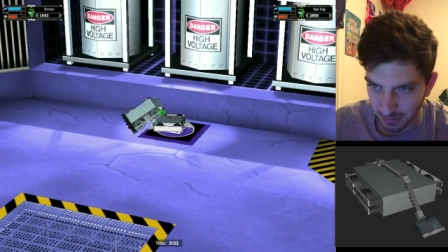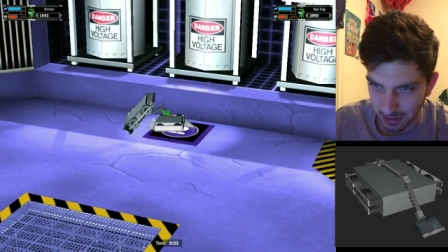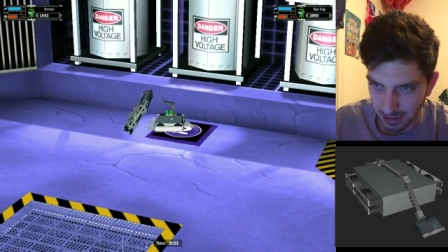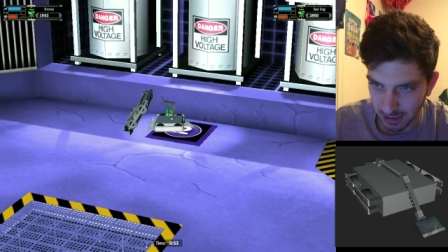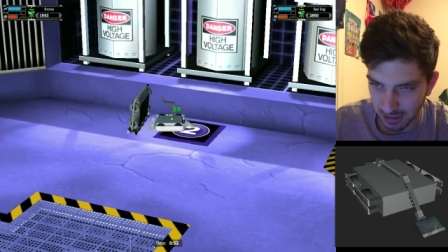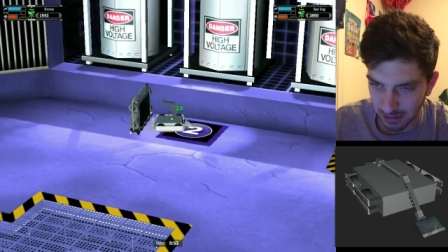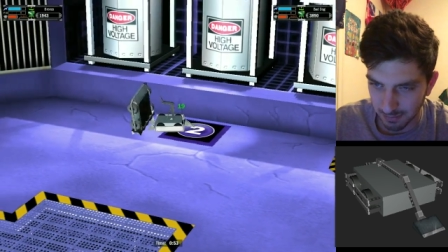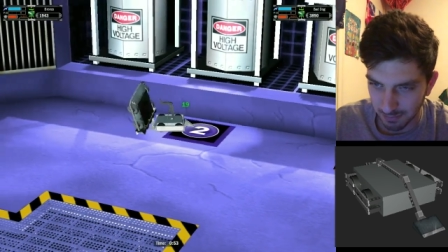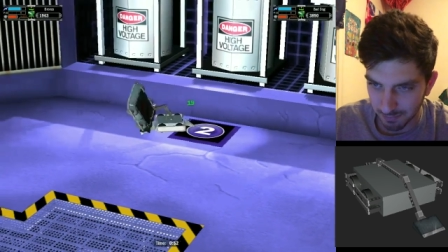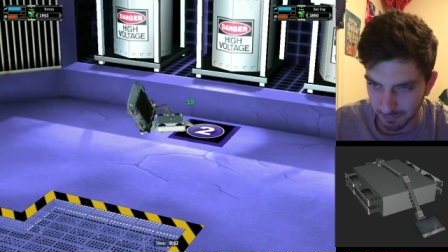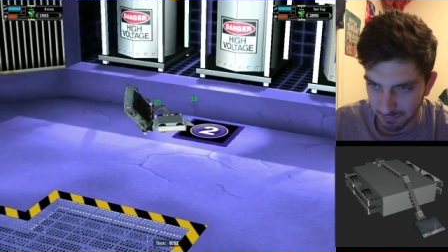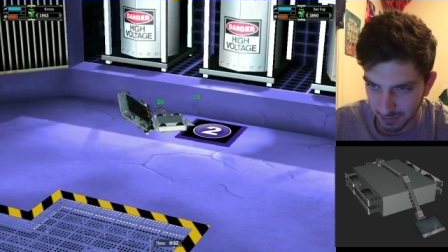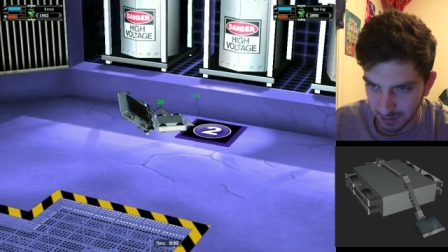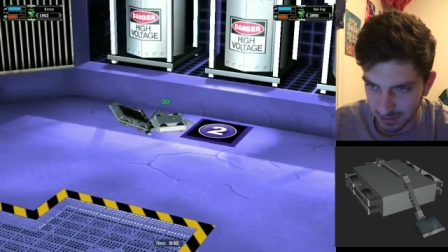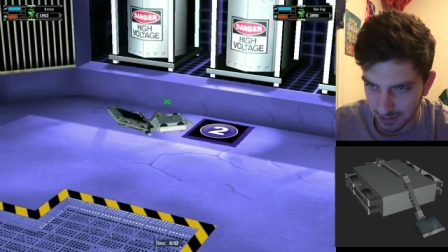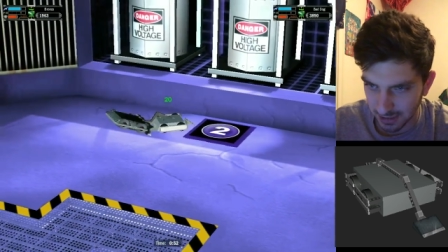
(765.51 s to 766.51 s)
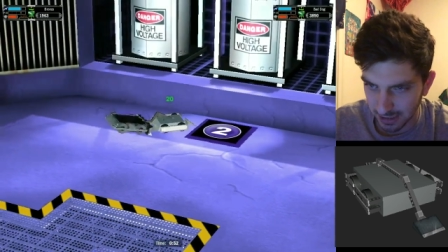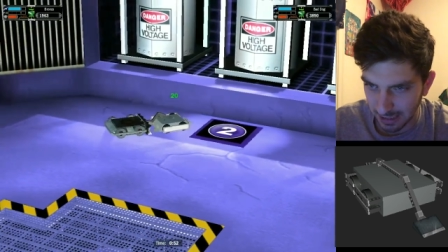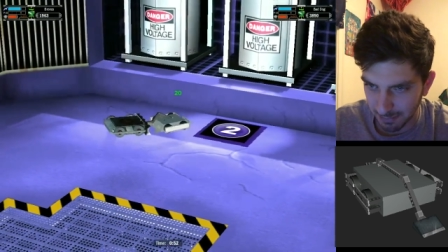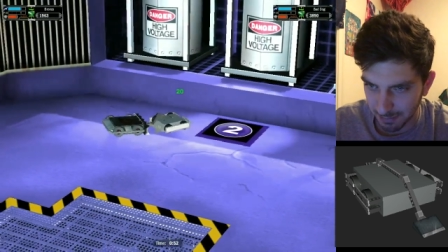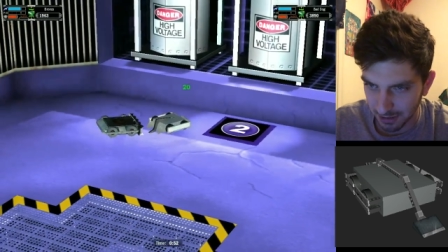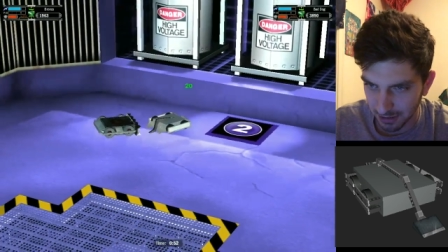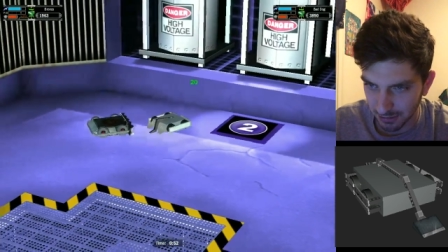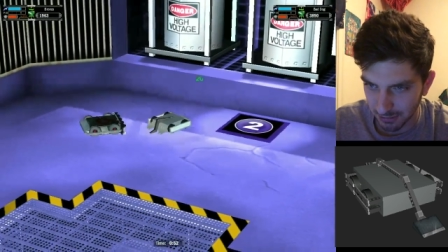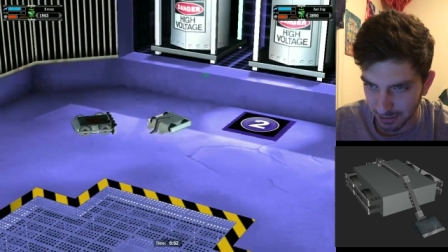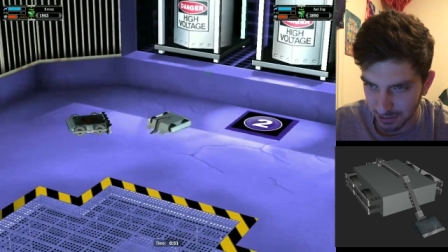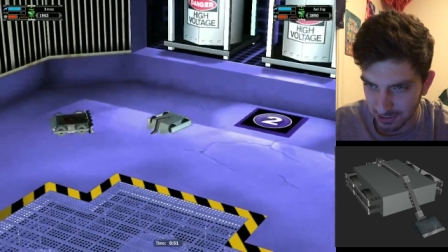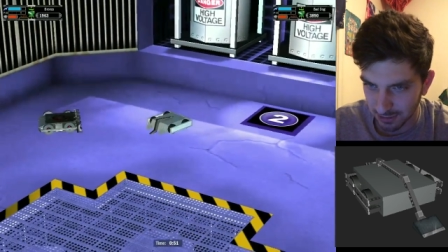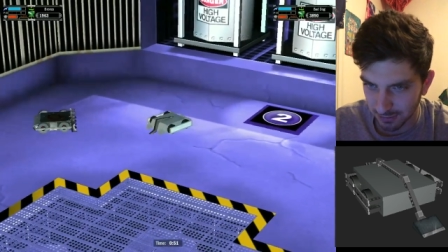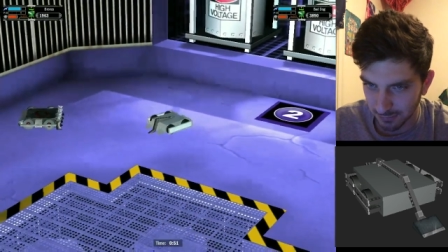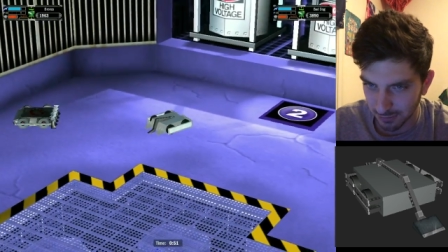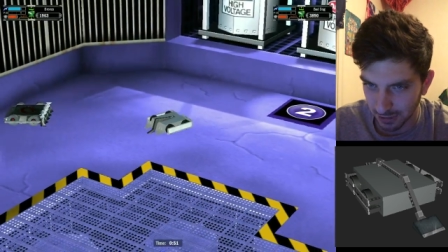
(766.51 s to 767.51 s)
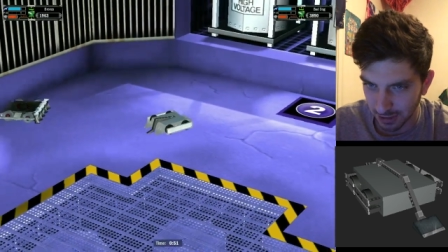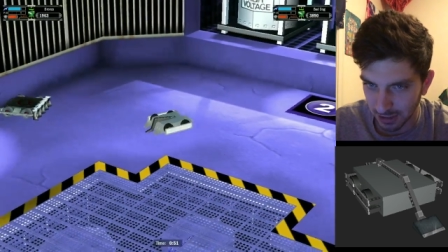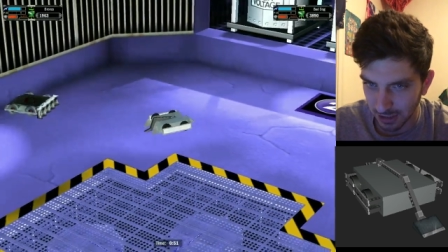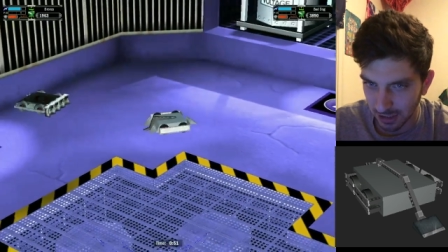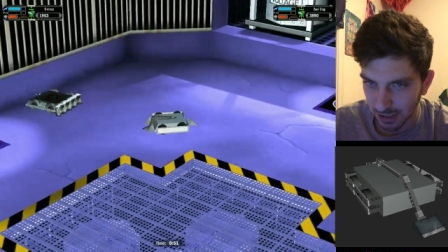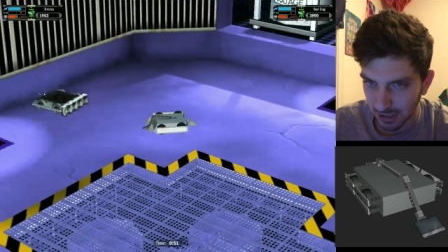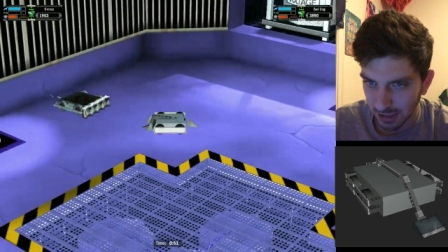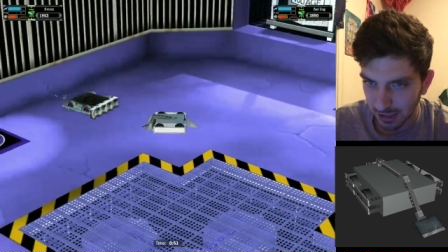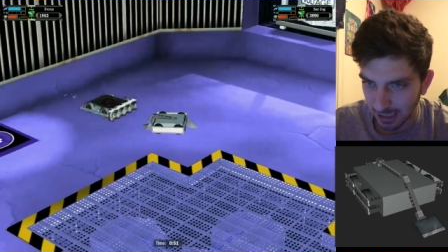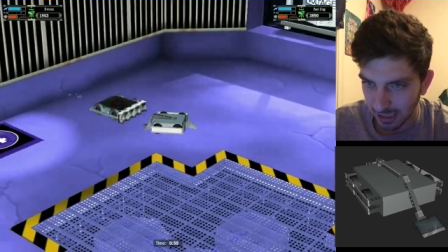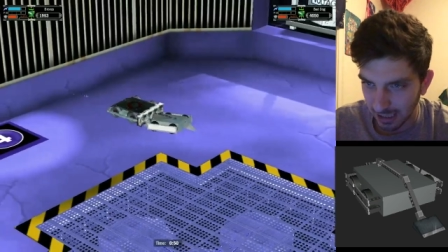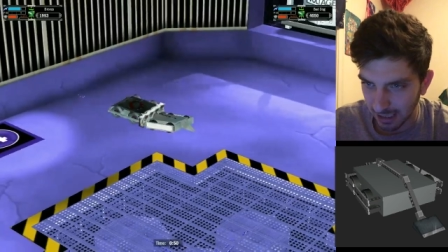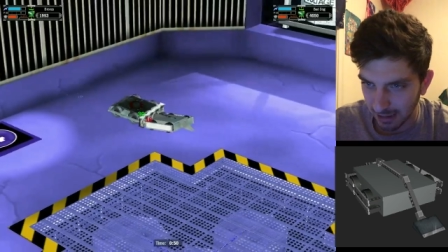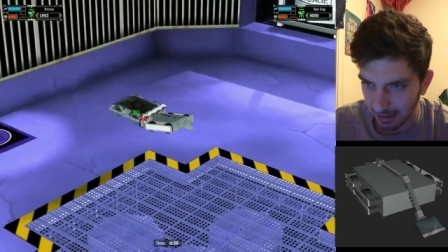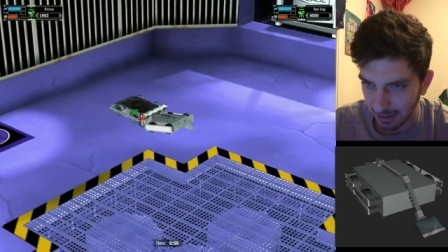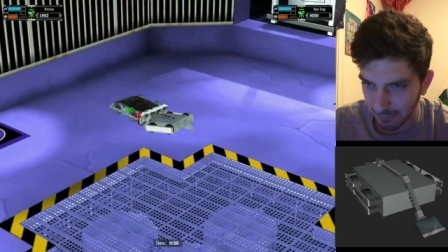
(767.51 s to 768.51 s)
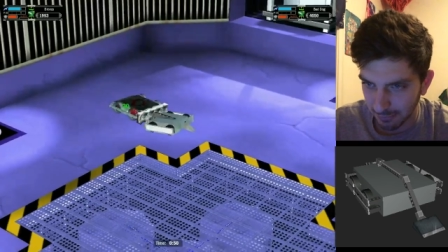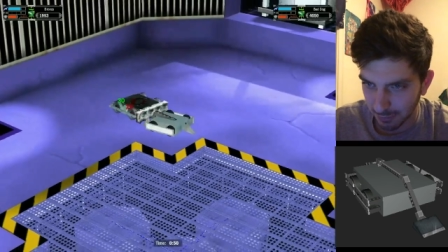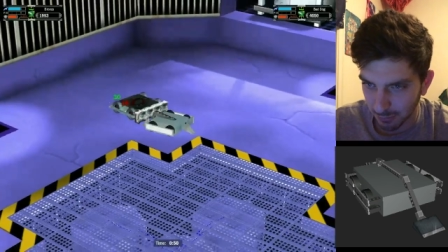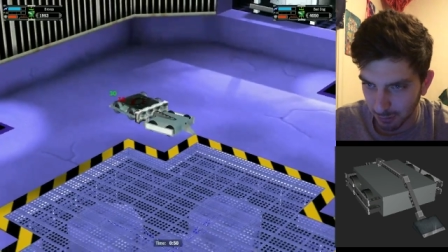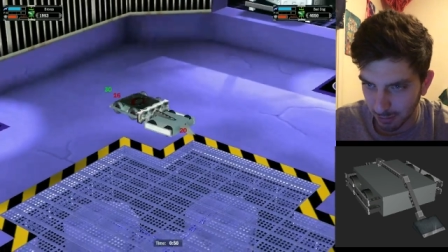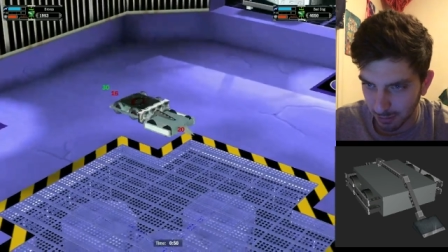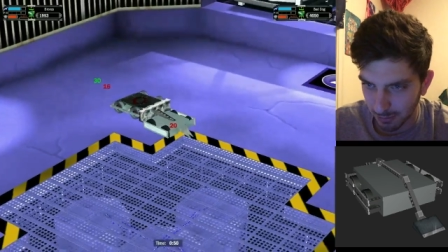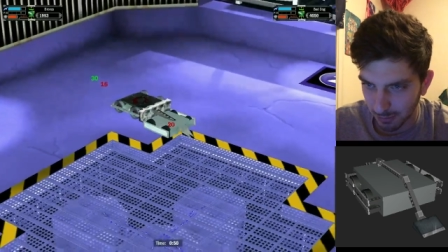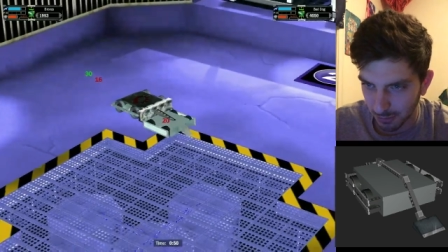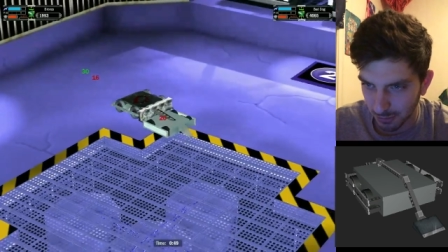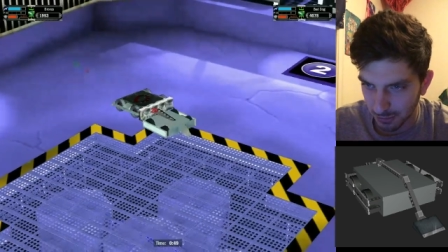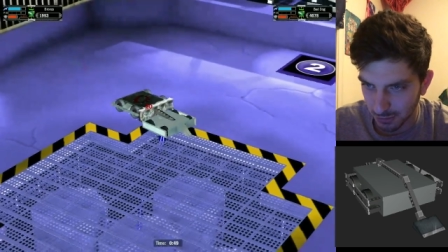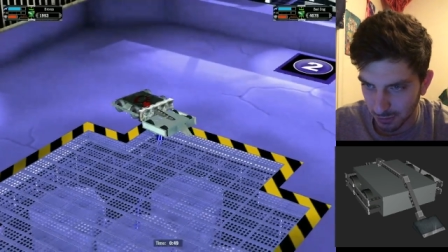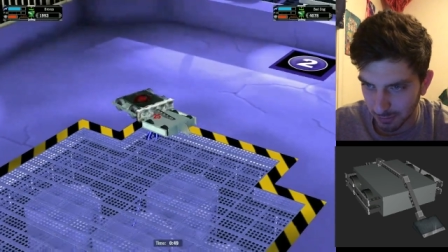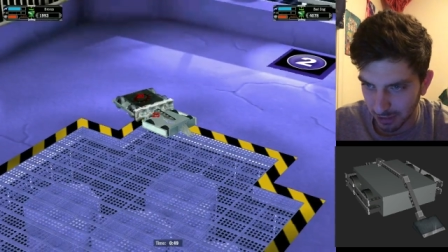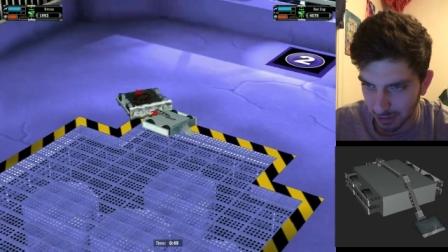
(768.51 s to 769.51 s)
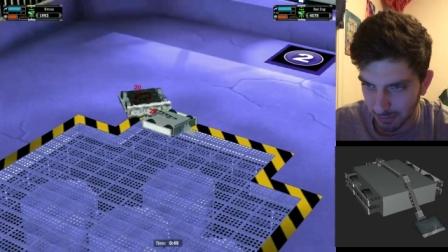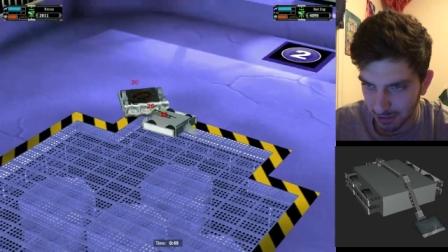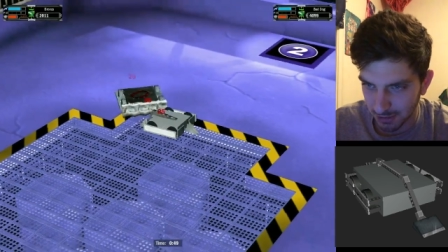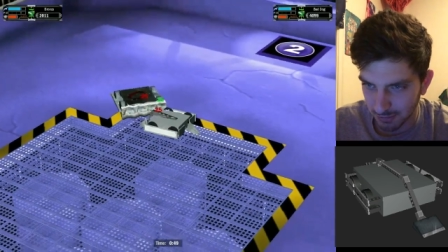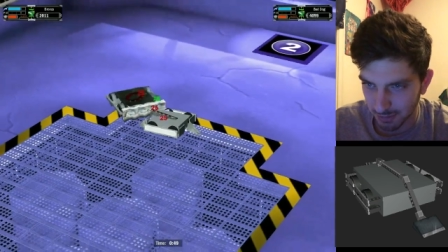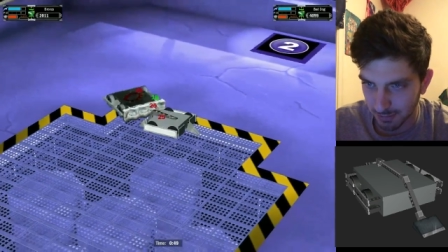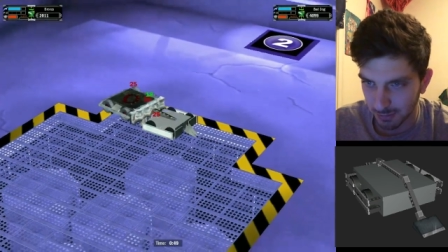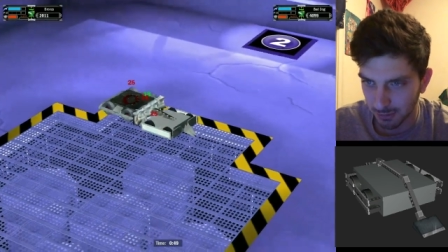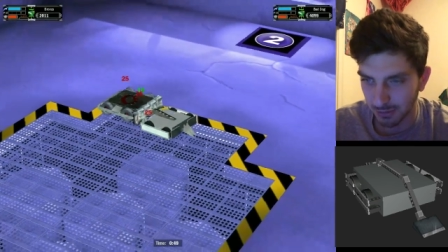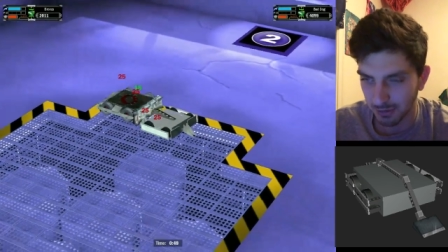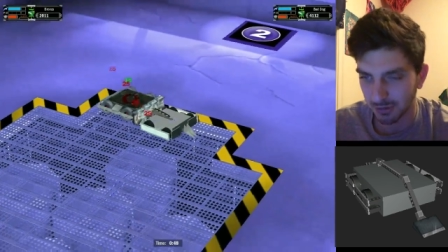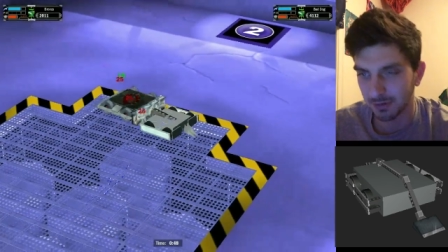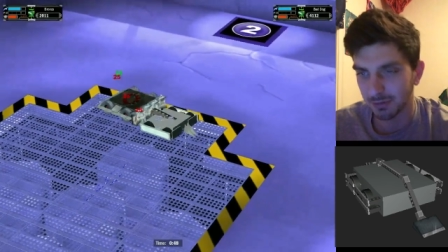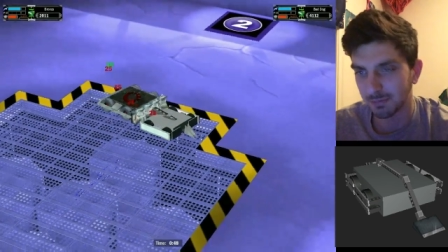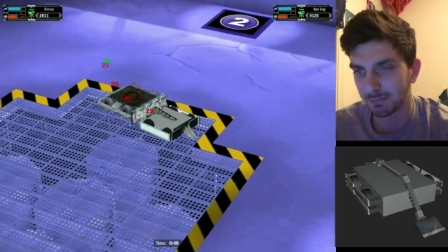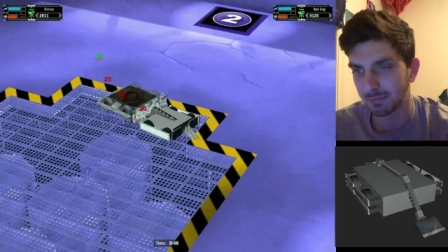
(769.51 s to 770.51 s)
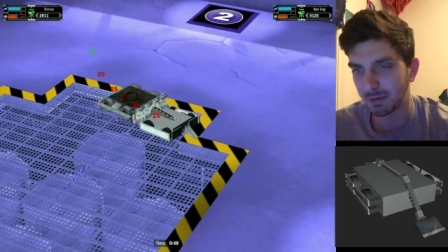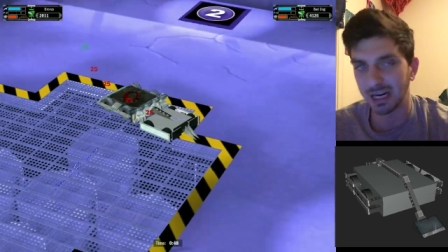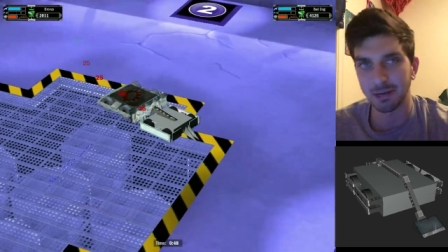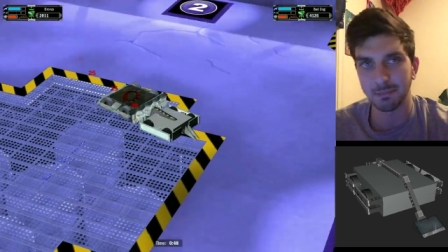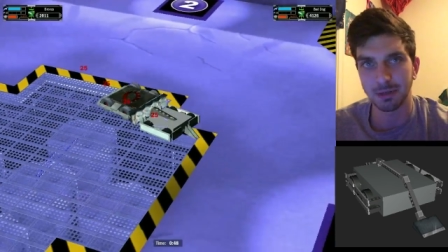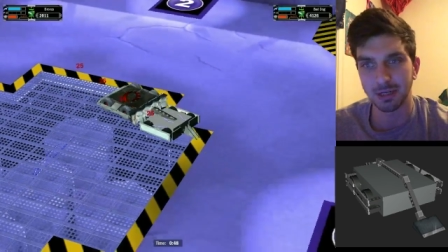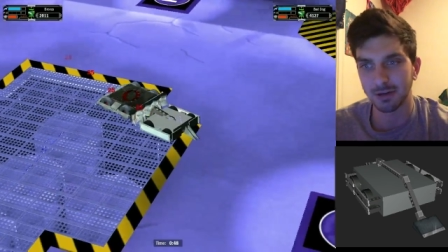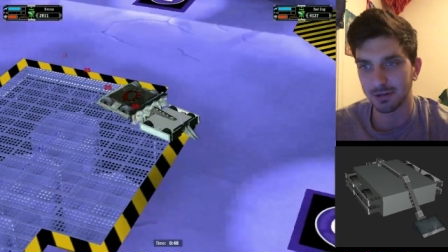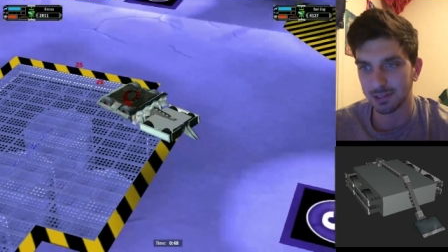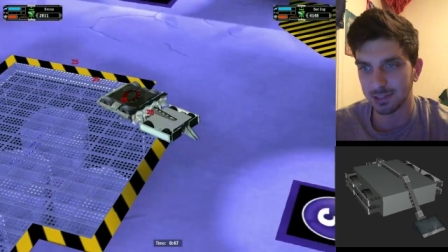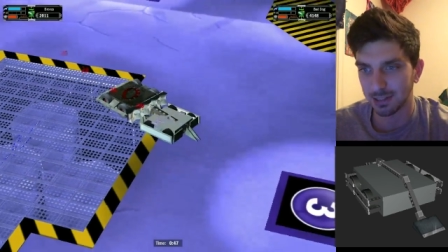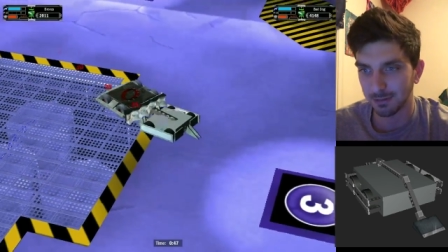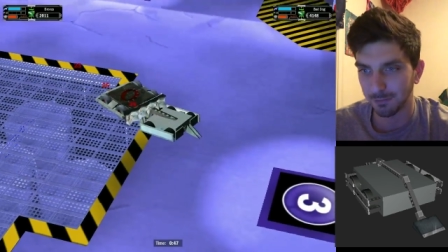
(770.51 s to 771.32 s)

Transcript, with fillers: um, it's going to happen in the rest of uh, every Robot Wars or BattleBots Reborn bot appearance.